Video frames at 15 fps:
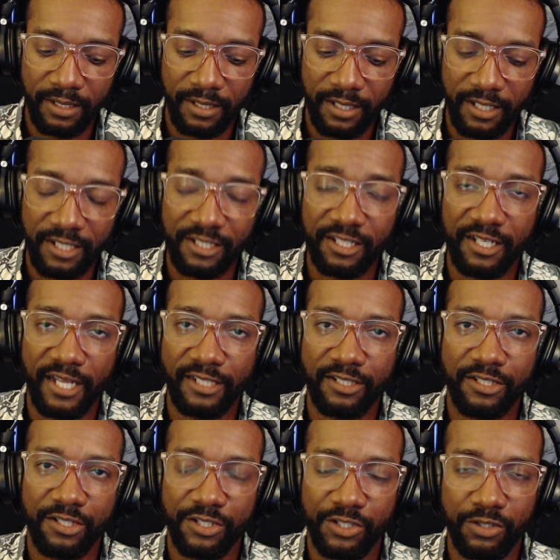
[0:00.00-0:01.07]
is connected
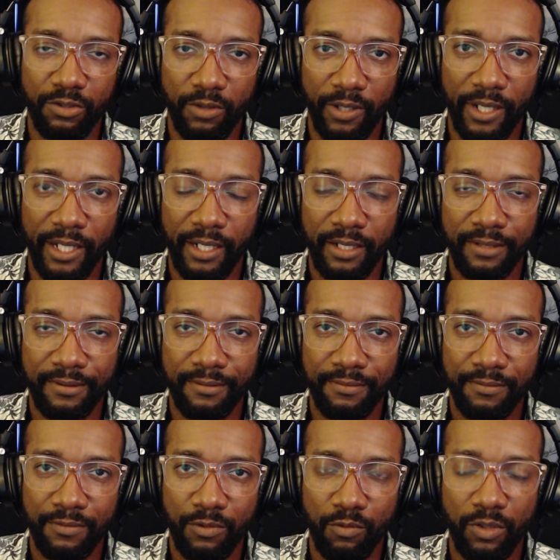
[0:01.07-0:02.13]
to story
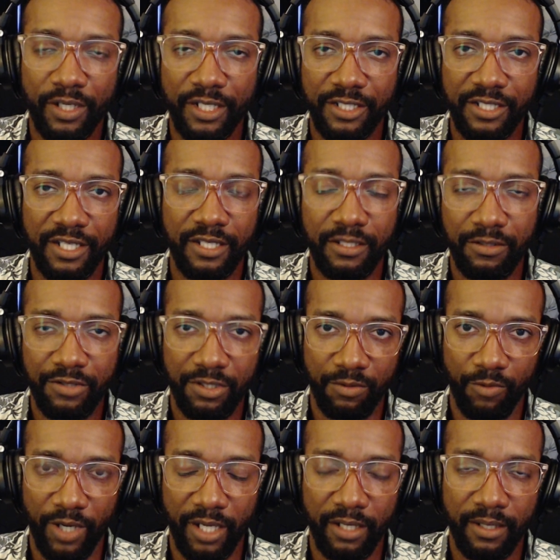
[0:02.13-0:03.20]
will continue to win.